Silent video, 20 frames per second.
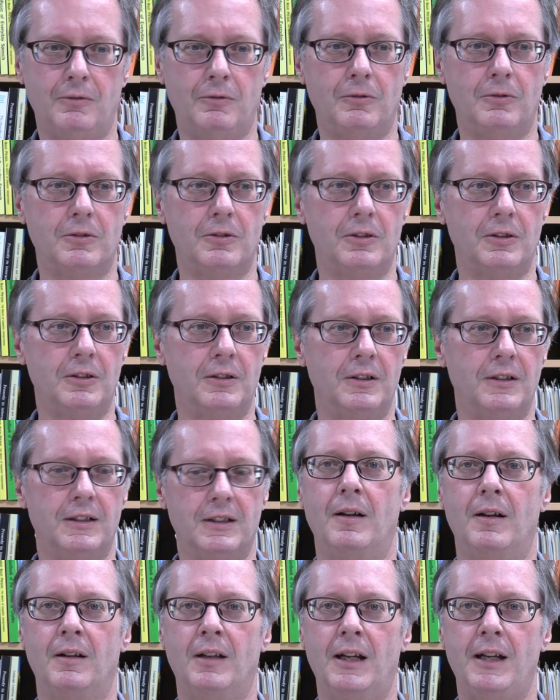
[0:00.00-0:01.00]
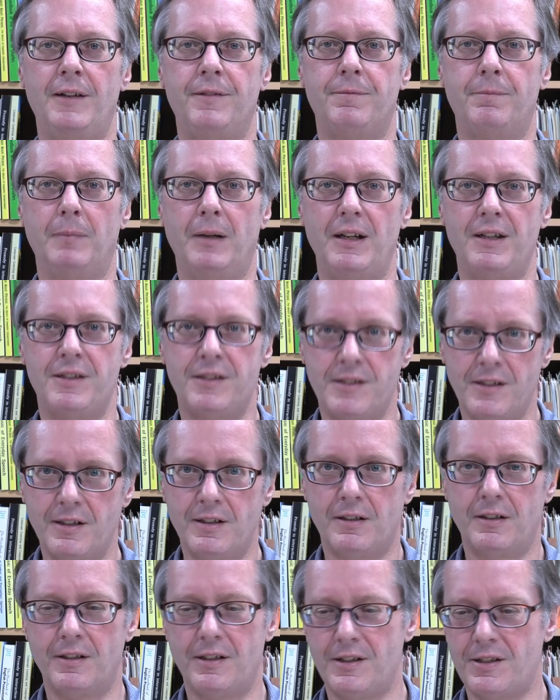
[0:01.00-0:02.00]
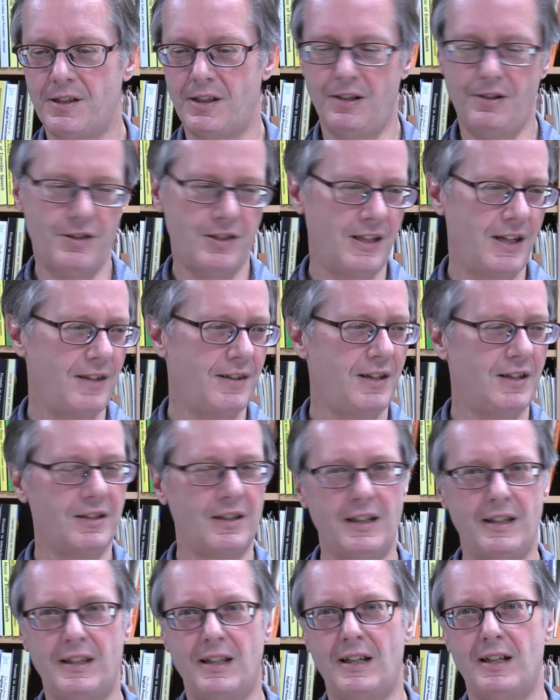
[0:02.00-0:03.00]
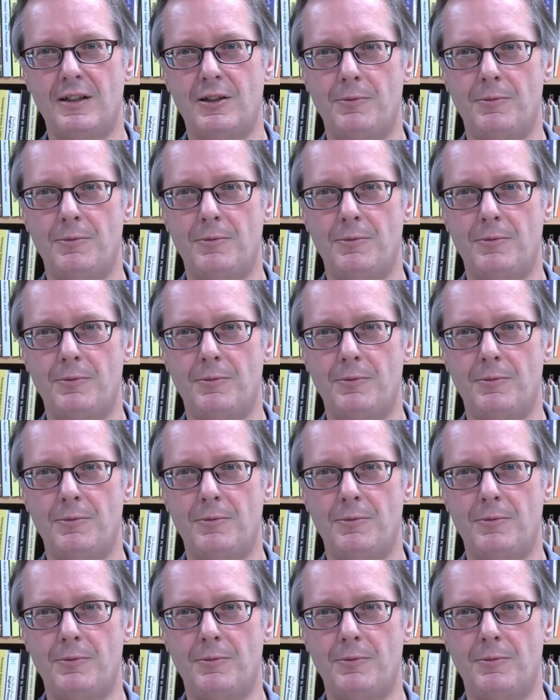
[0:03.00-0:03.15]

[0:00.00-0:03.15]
Or live mice sit on us? Can you say things like that?